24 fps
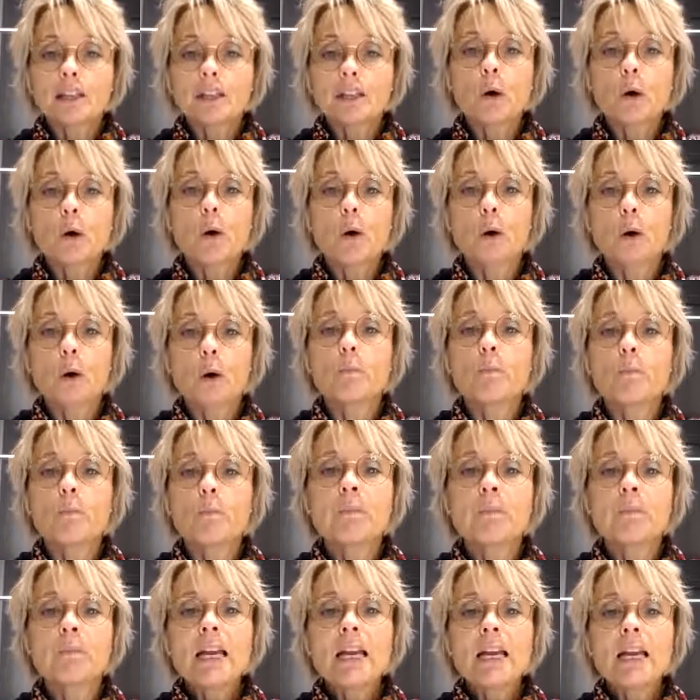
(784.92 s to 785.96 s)
your home.
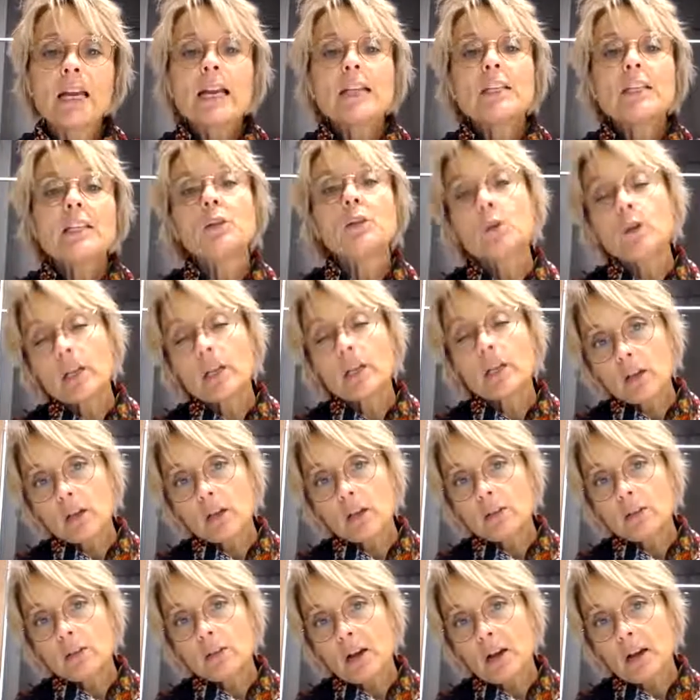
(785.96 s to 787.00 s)
You can also
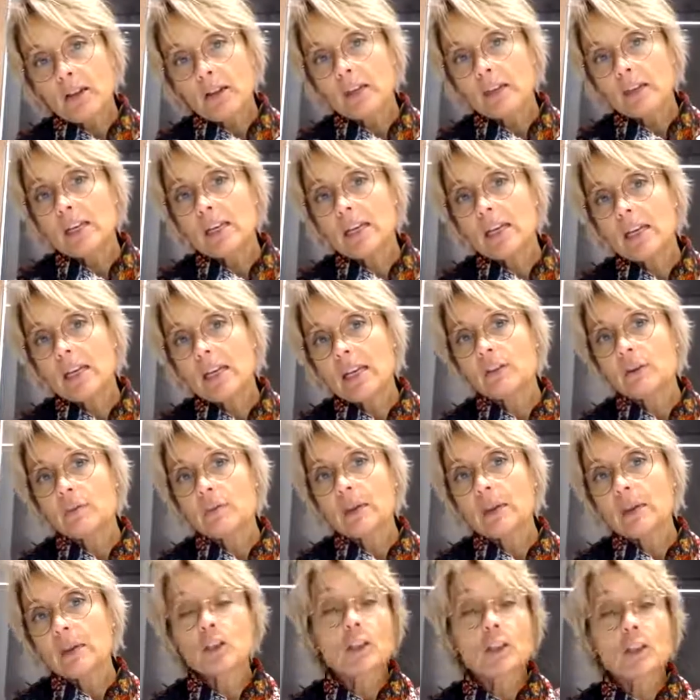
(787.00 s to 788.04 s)
find the
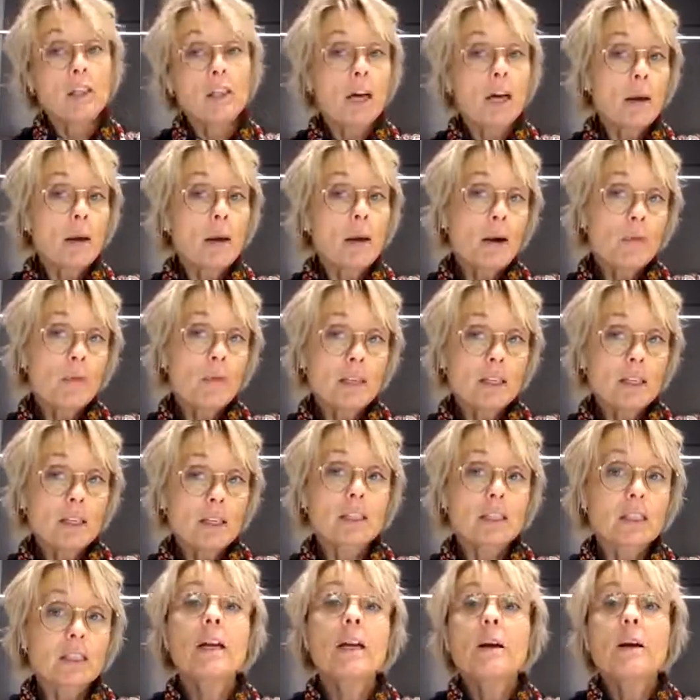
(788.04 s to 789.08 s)
information about
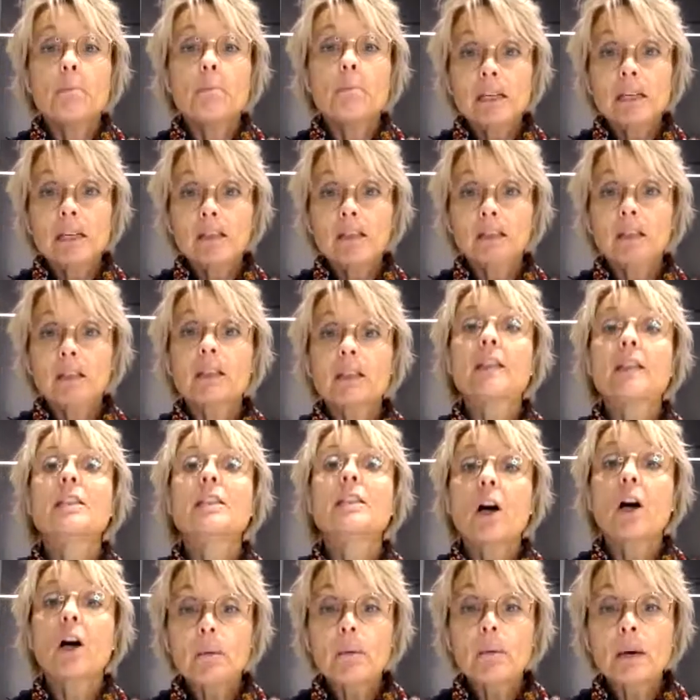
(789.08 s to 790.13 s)
this masterclass
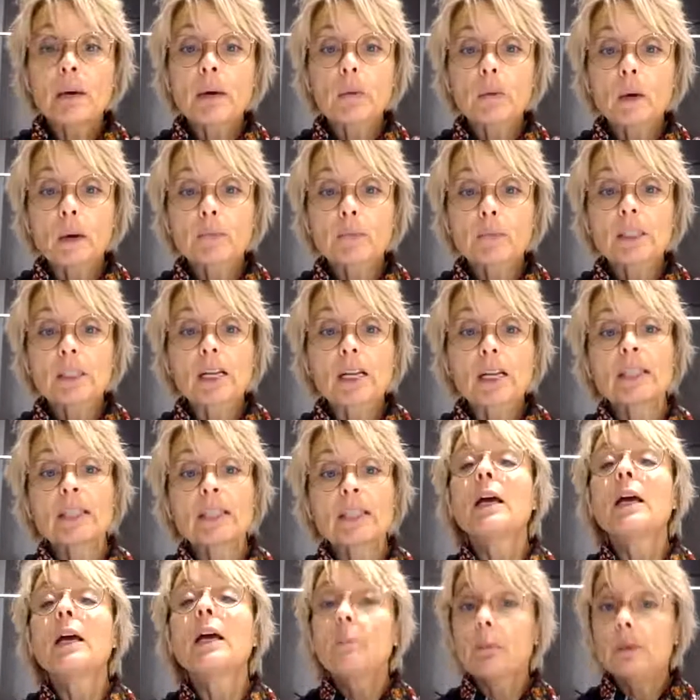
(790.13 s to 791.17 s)
on my website,
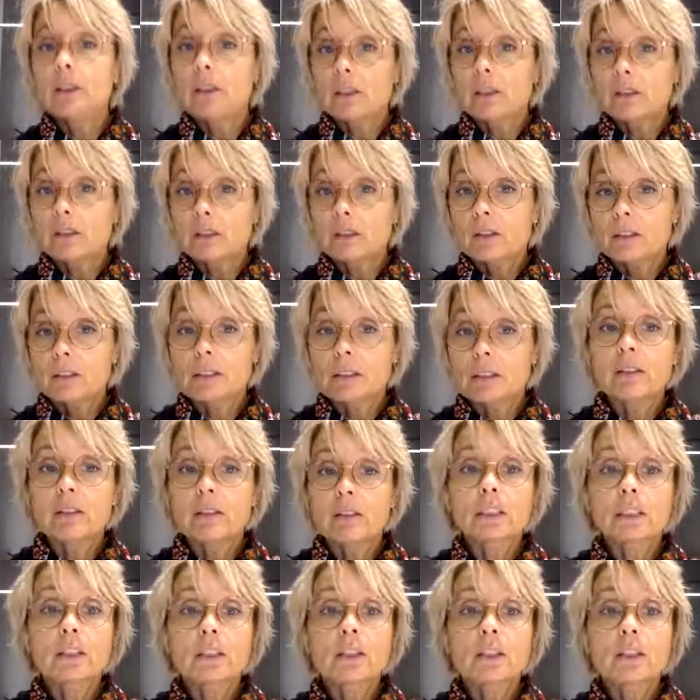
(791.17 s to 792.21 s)

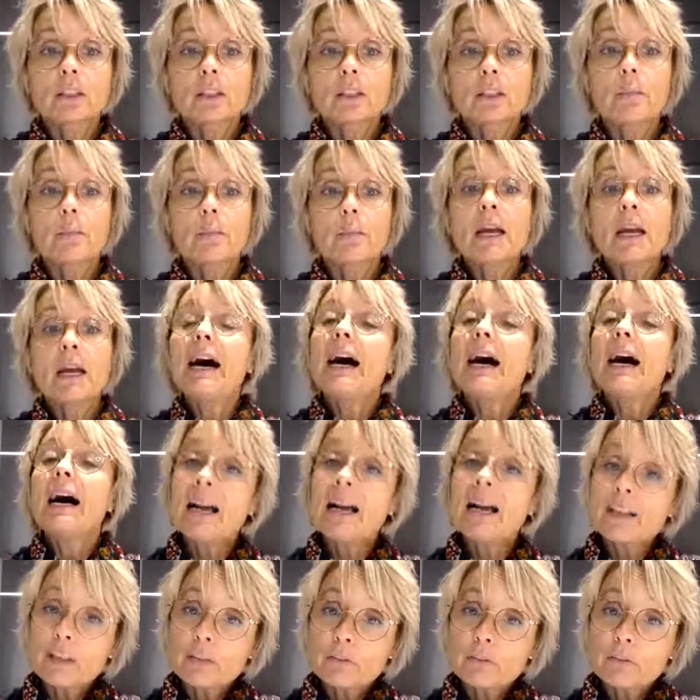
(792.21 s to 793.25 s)
penelconsulting.com.
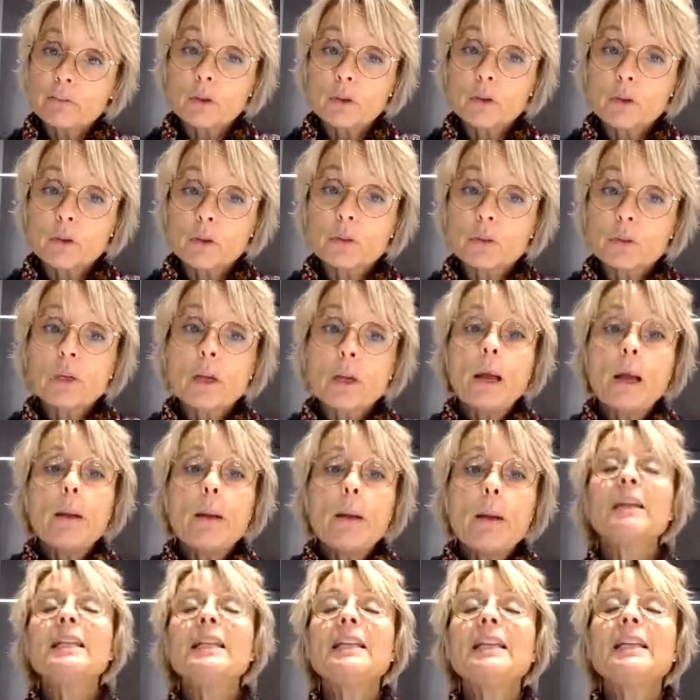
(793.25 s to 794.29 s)
And of course,
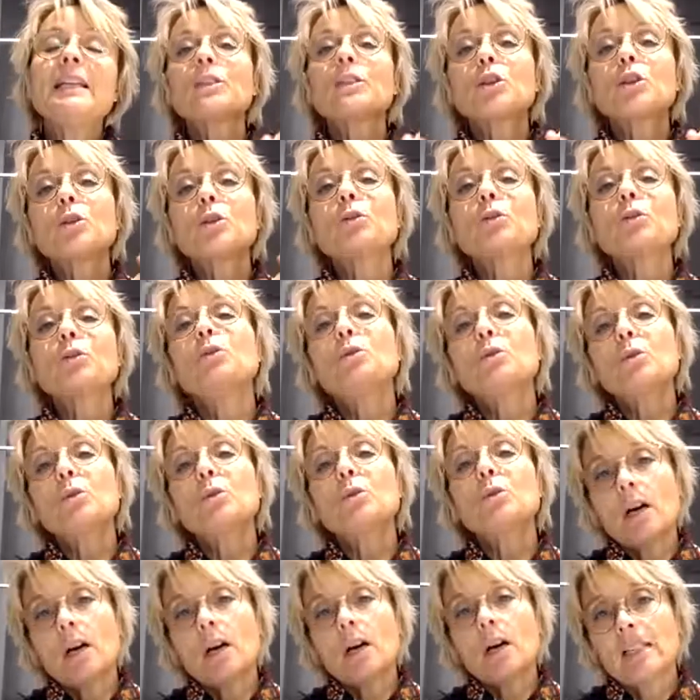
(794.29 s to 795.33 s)
please do
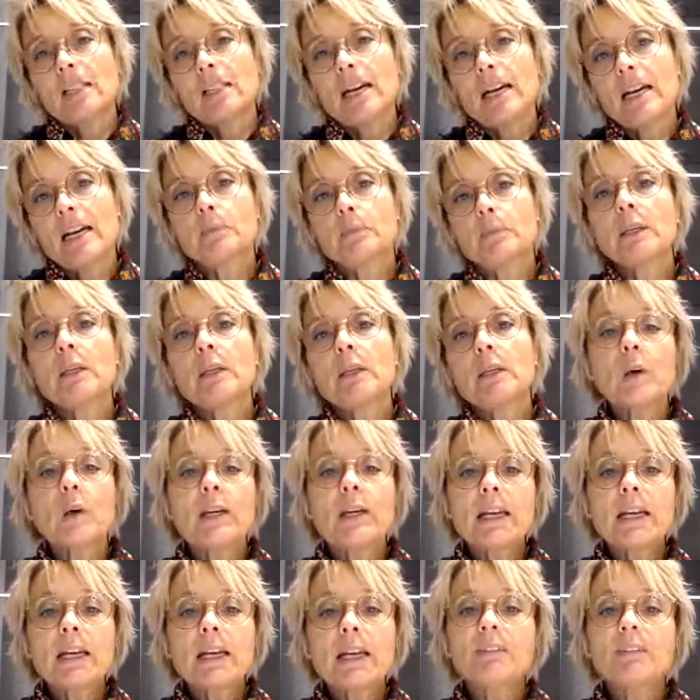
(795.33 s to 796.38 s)
contact me
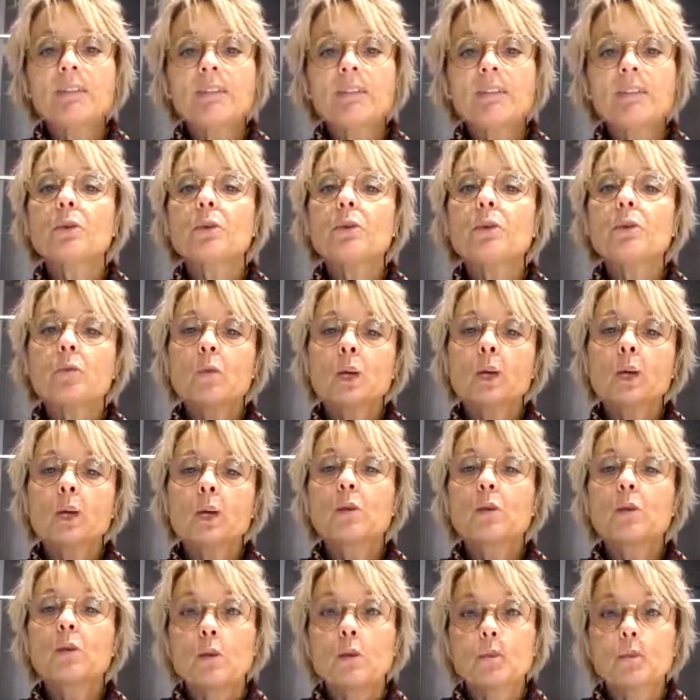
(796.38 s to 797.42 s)
whenever you want to
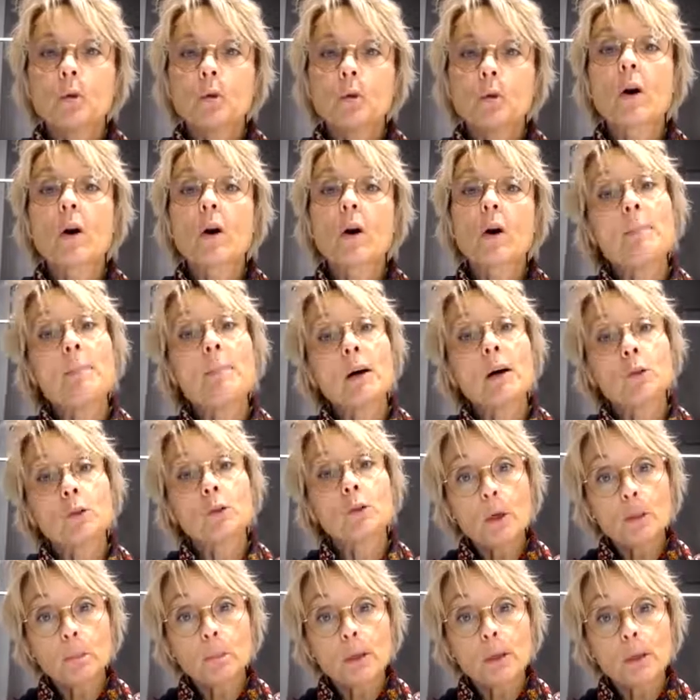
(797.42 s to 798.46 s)
know more about your
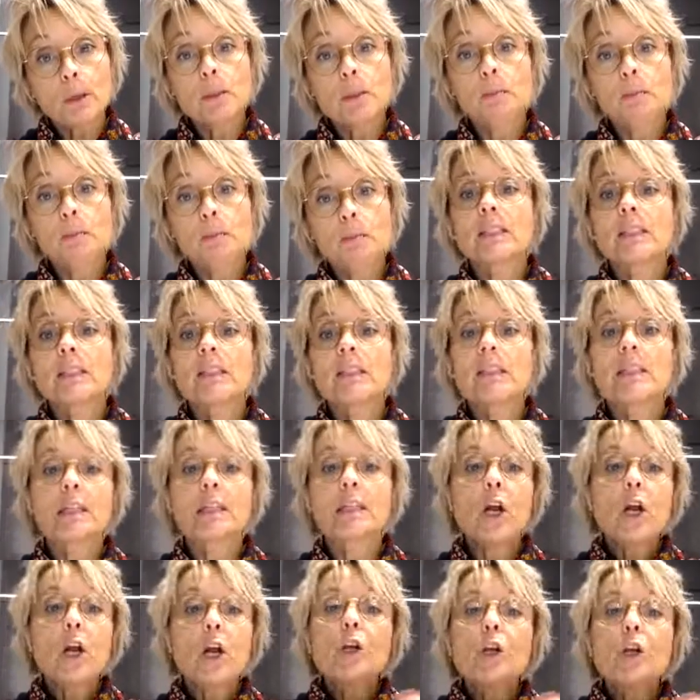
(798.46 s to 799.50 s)
possibilities
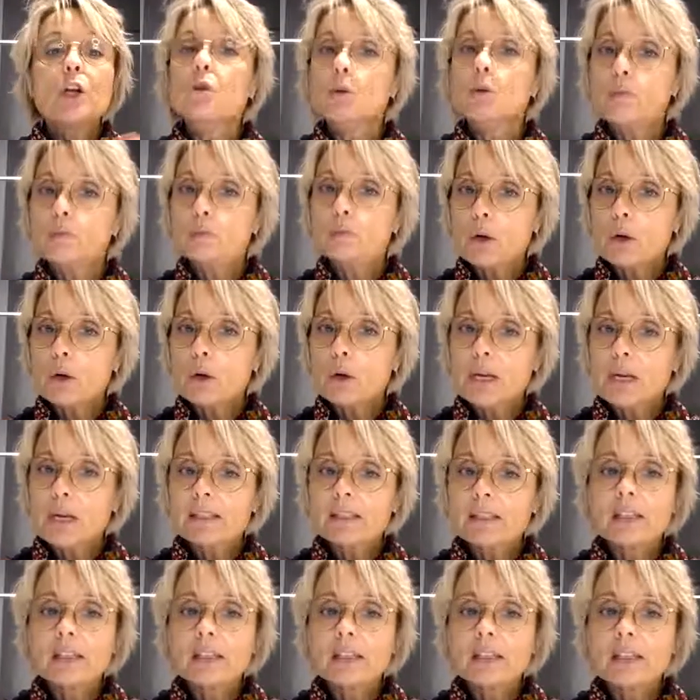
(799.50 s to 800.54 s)
to progress
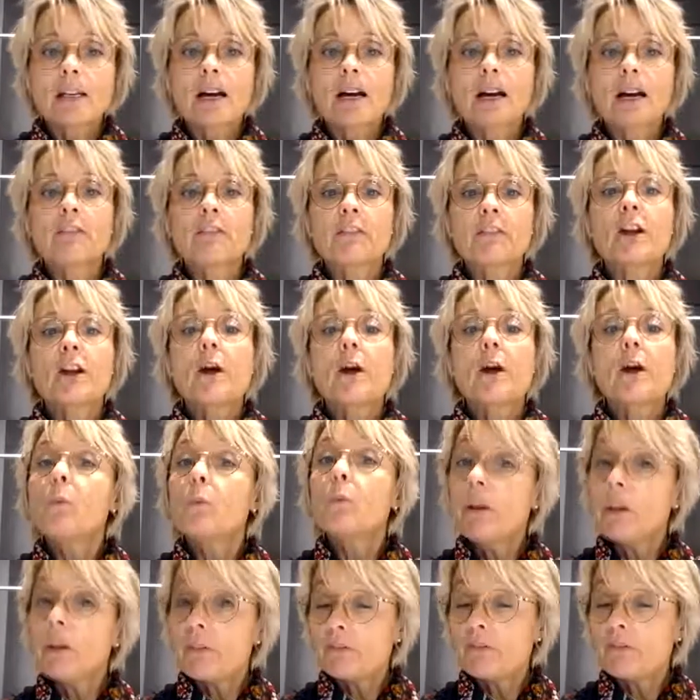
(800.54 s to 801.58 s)
in life
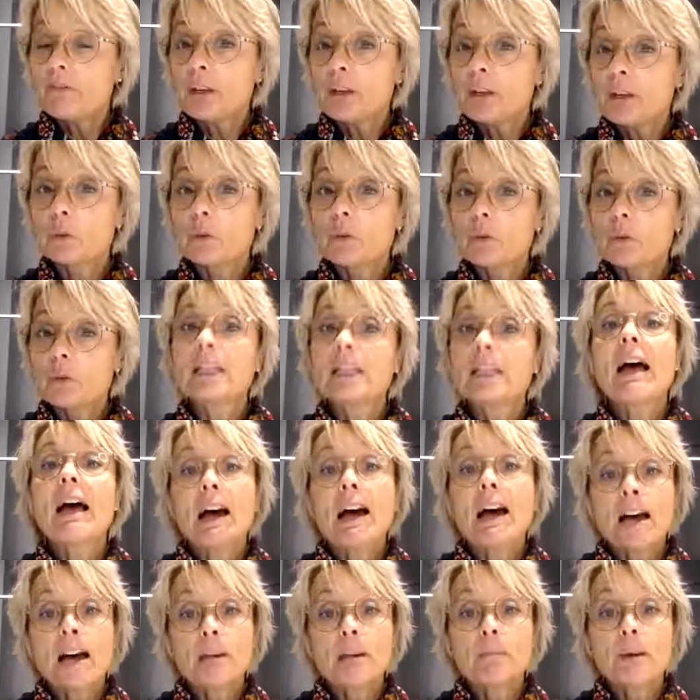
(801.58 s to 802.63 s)
with Feng Shui
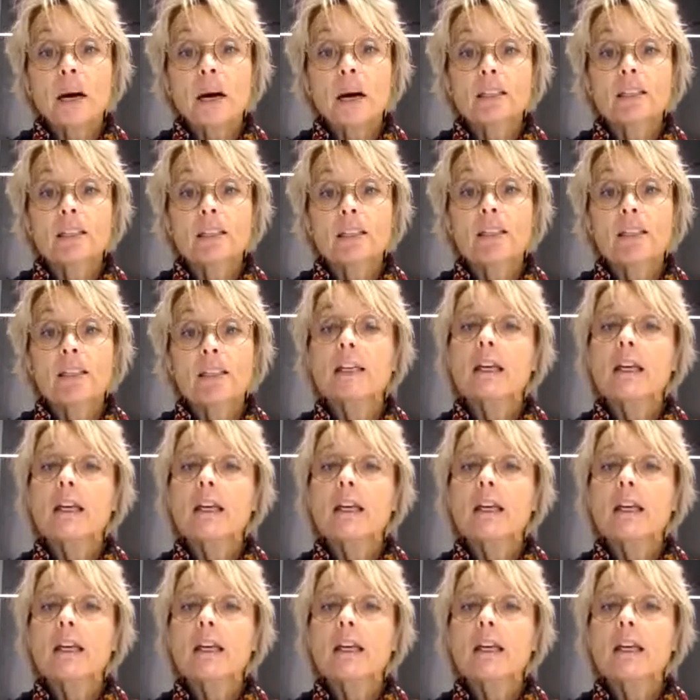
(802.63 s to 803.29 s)
and Bazi.